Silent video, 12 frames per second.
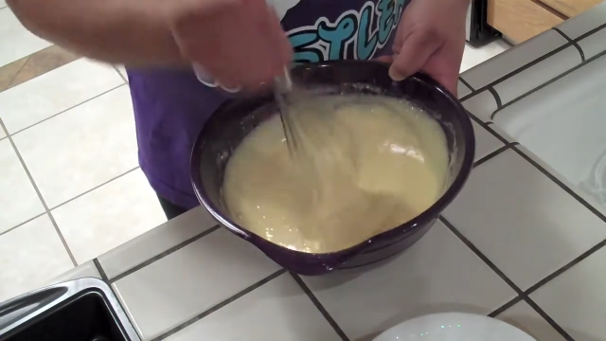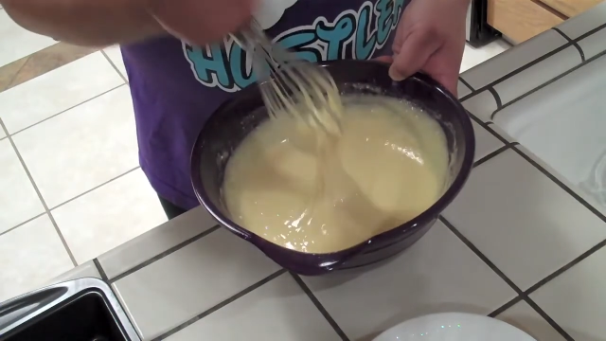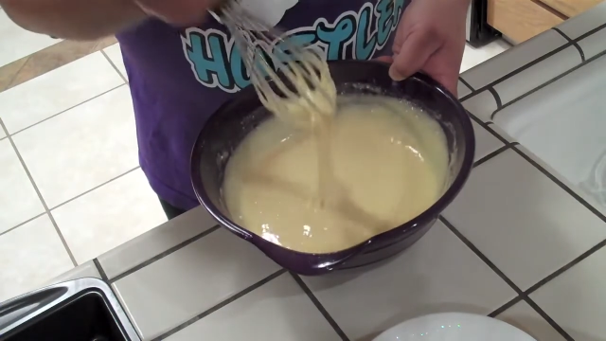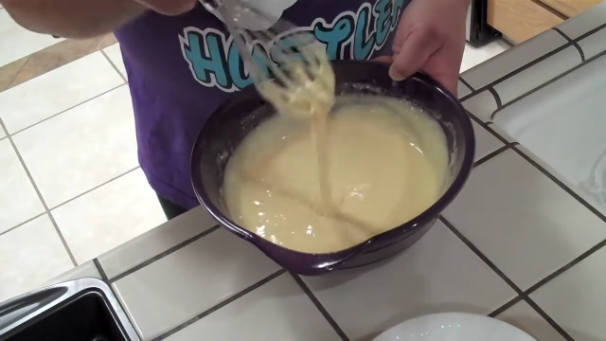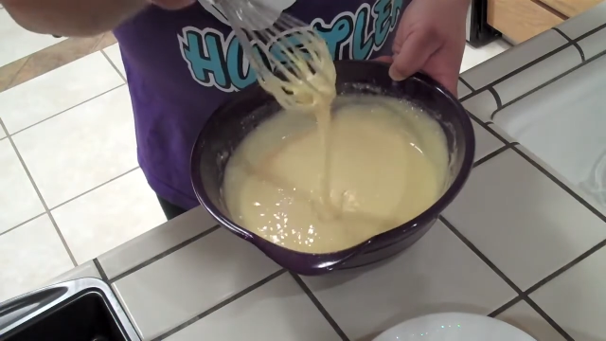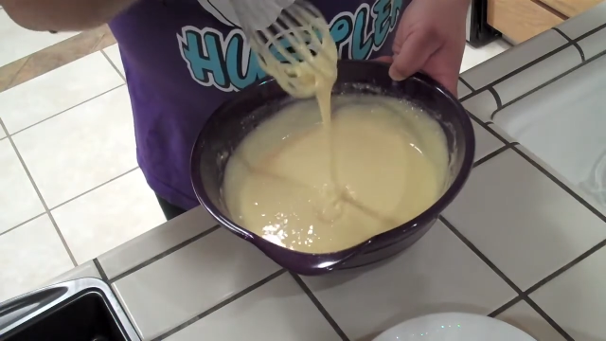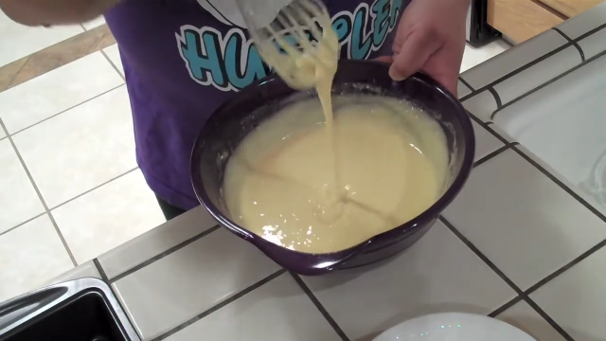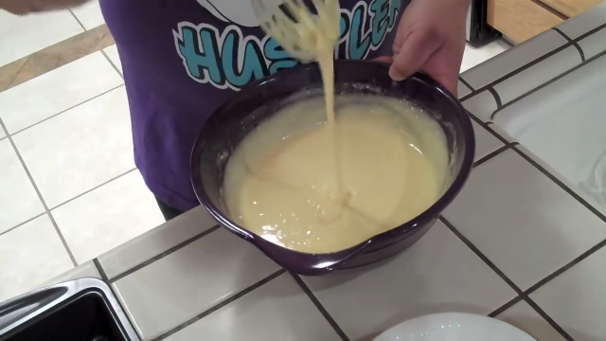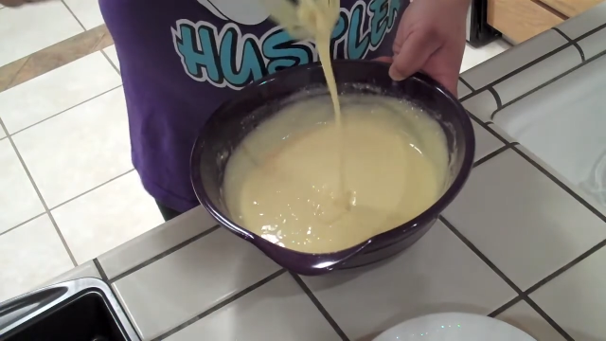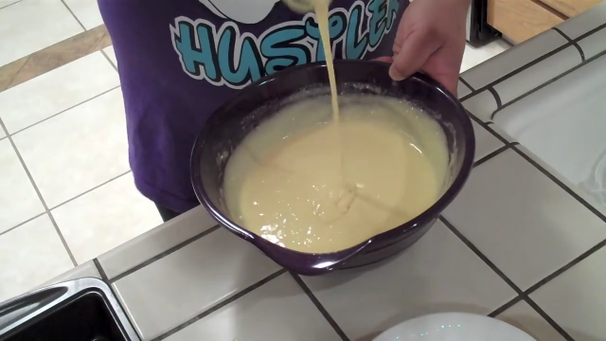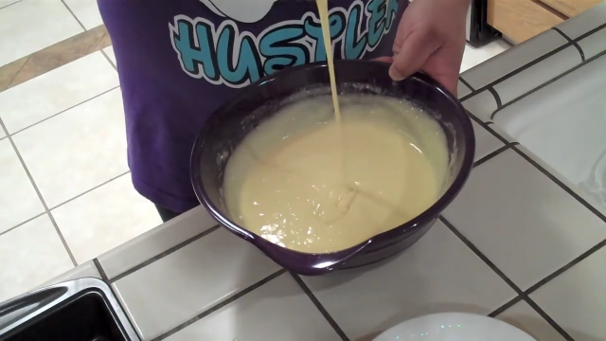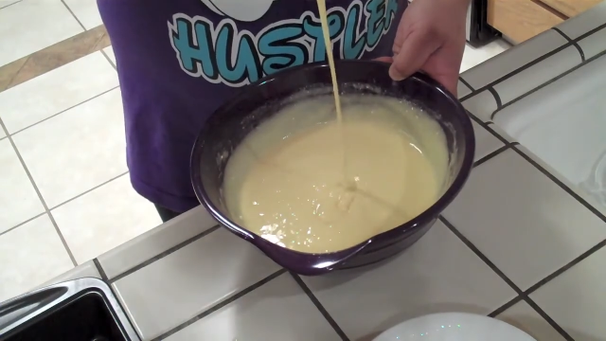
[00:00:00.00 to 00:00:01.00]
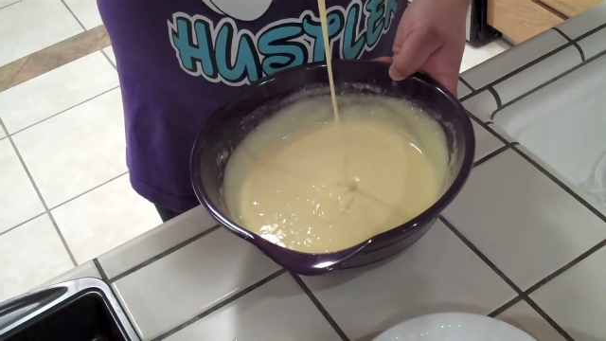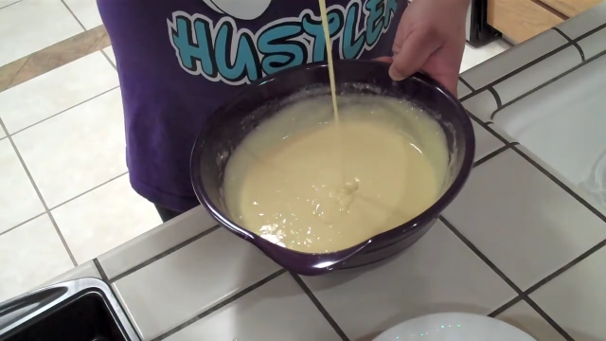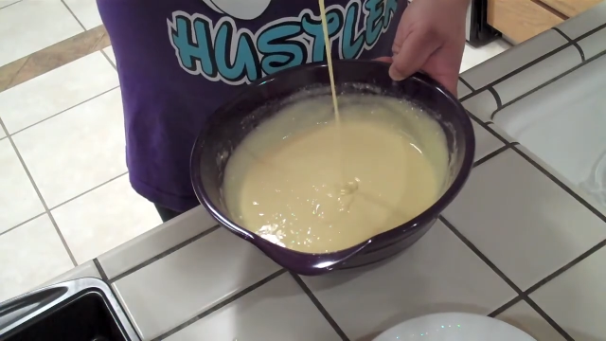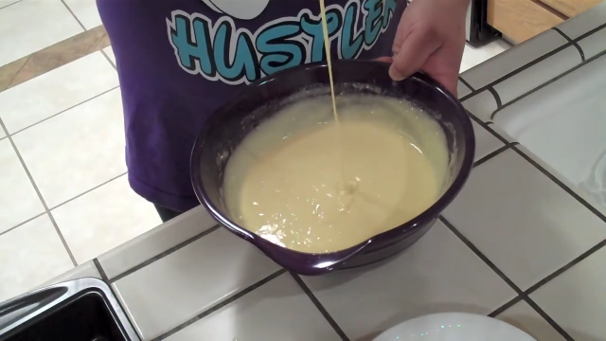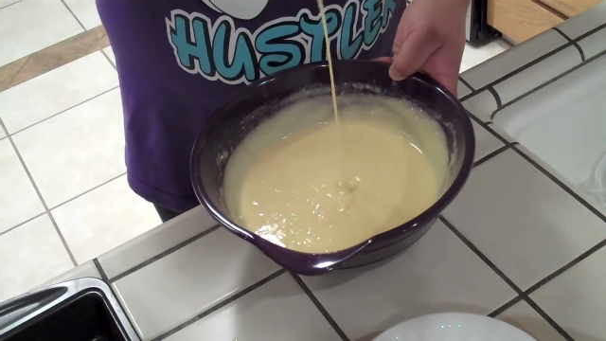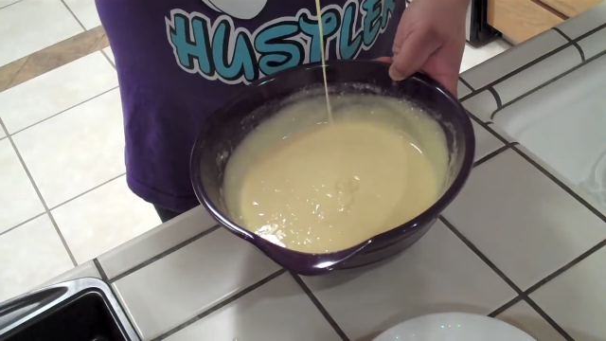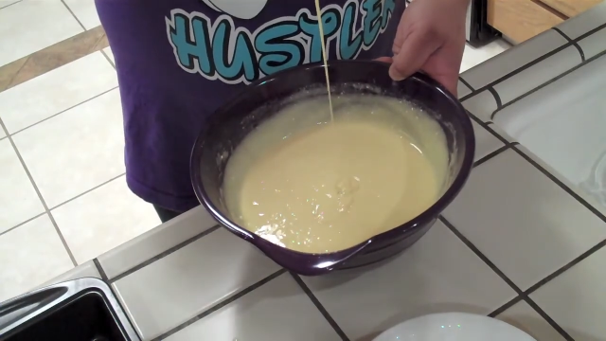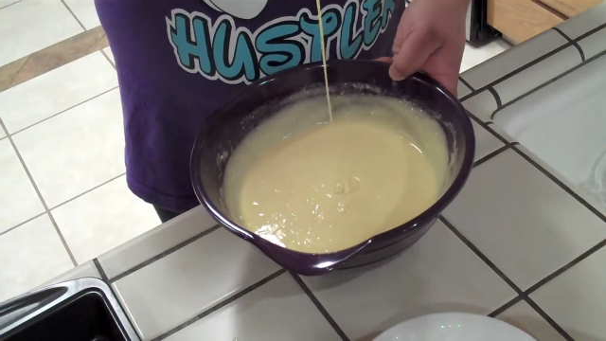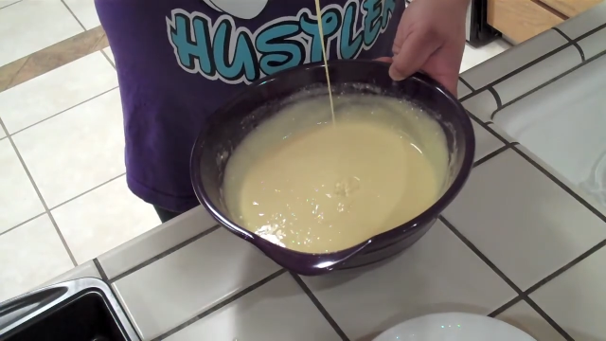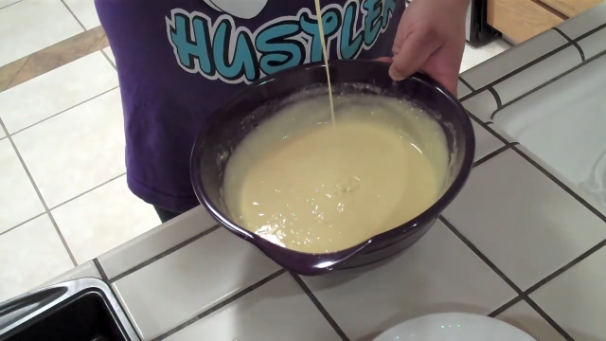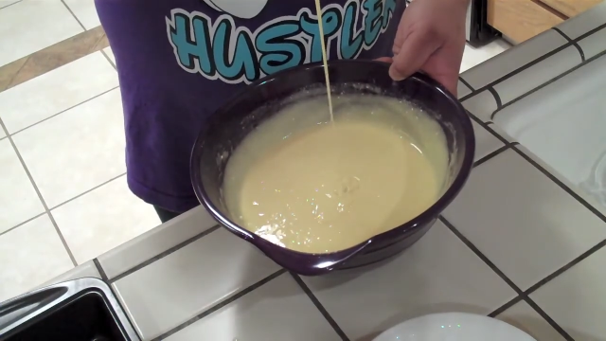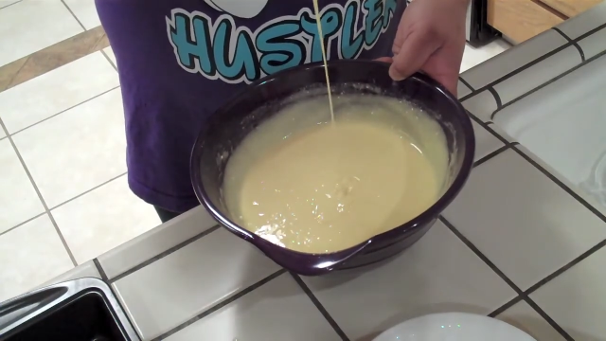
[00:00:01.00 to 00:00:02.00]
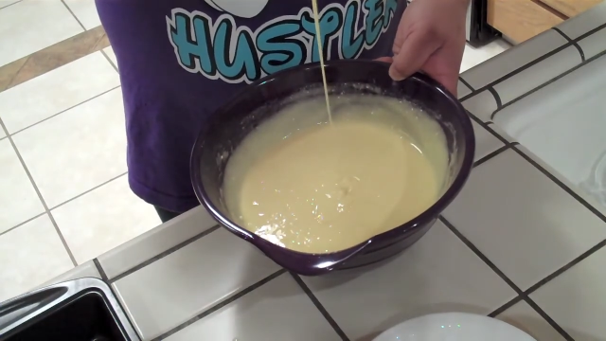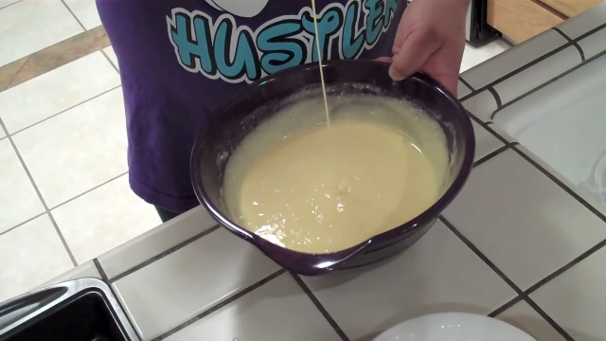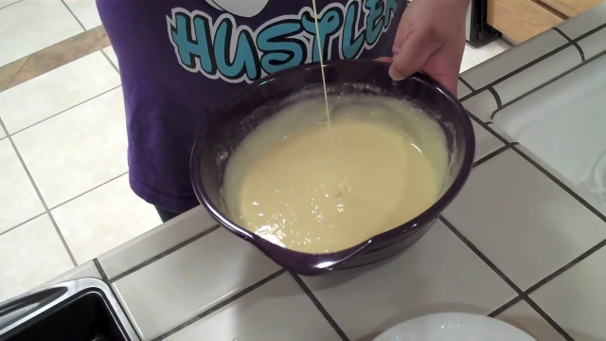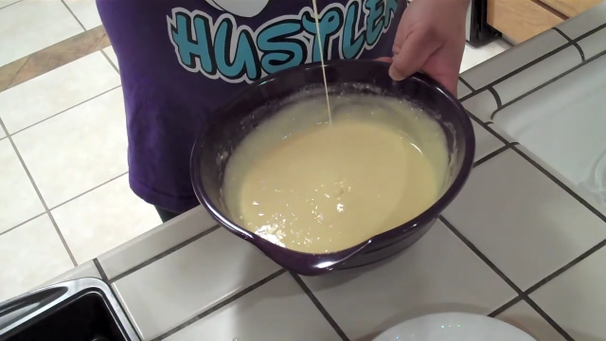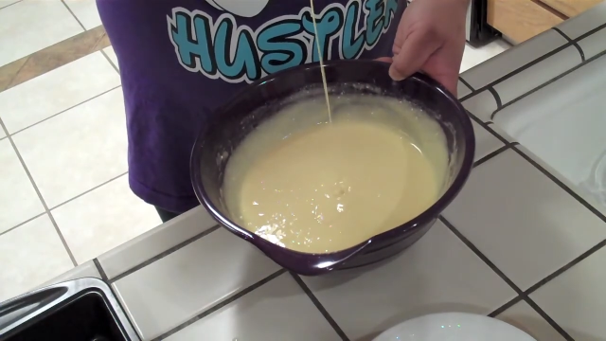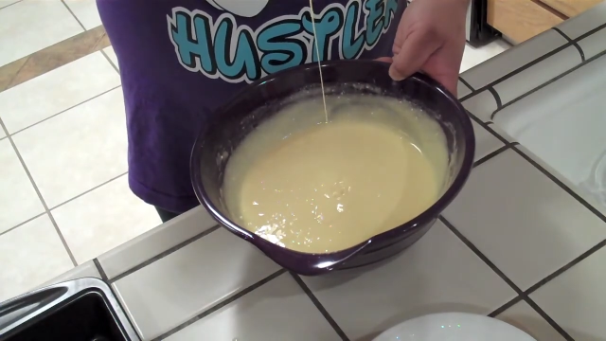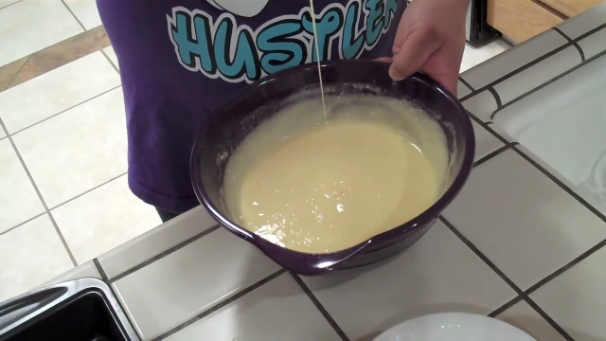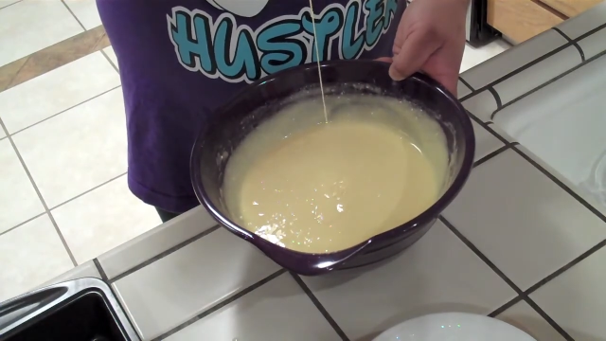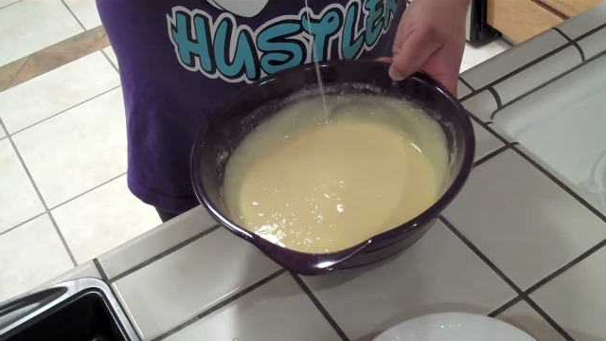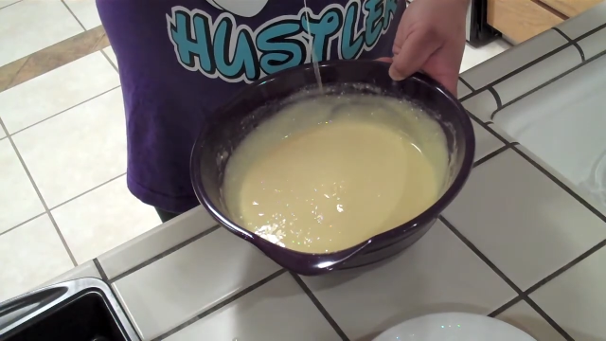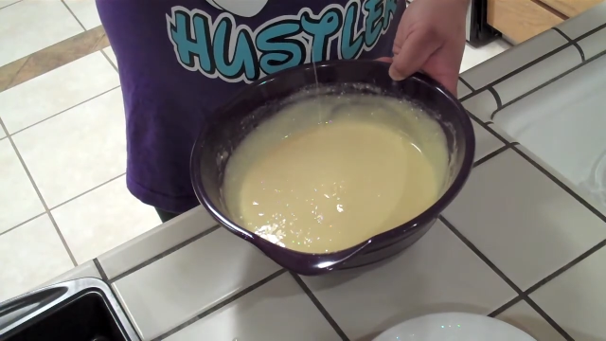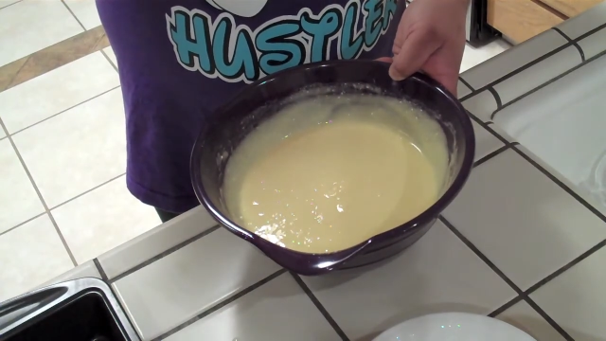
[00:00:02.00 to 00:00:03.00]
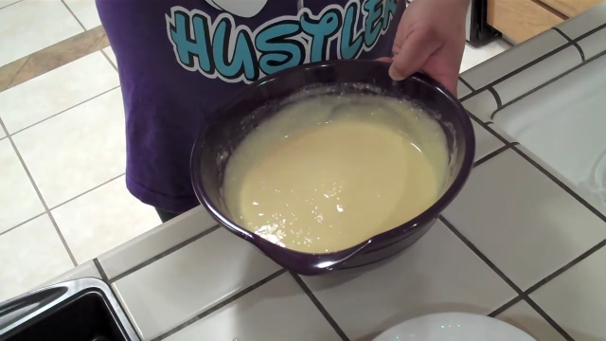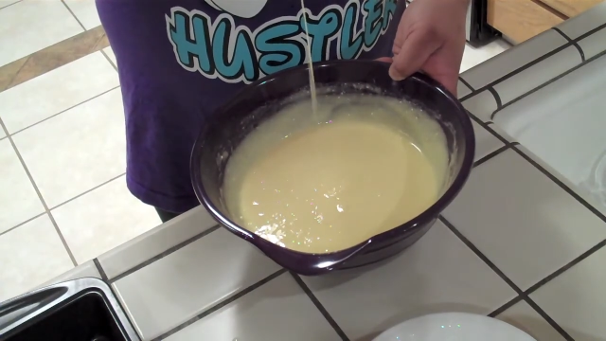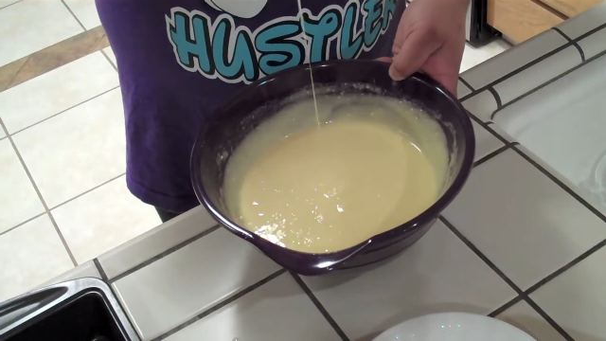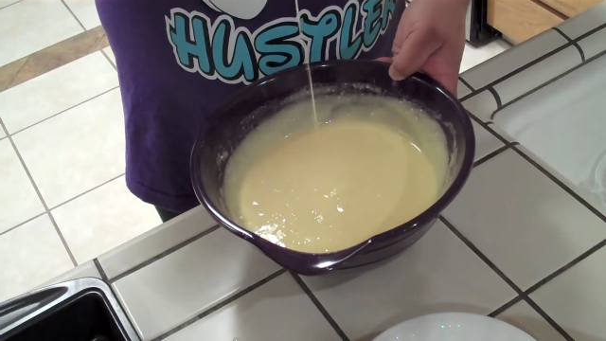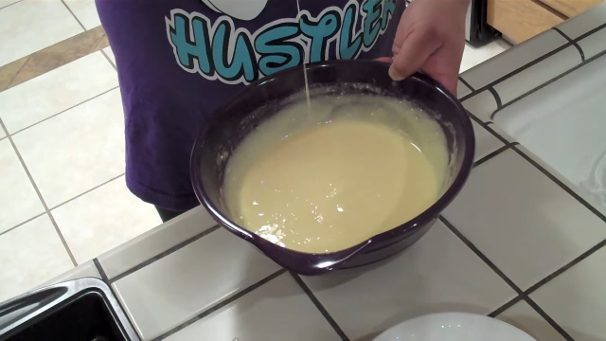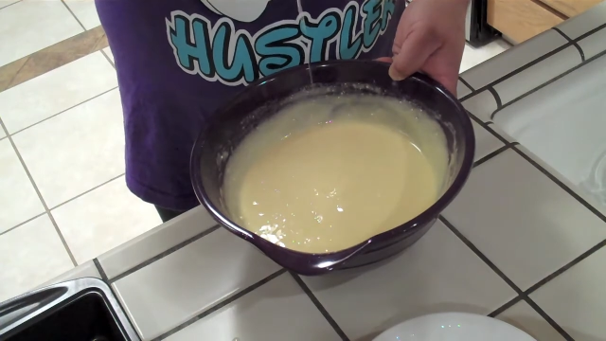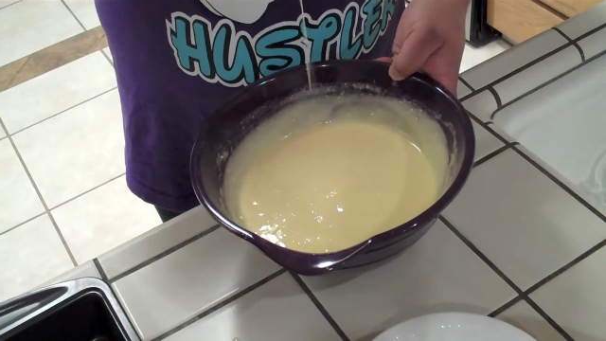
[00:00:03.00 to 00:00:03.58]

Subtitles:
(no speaker visible)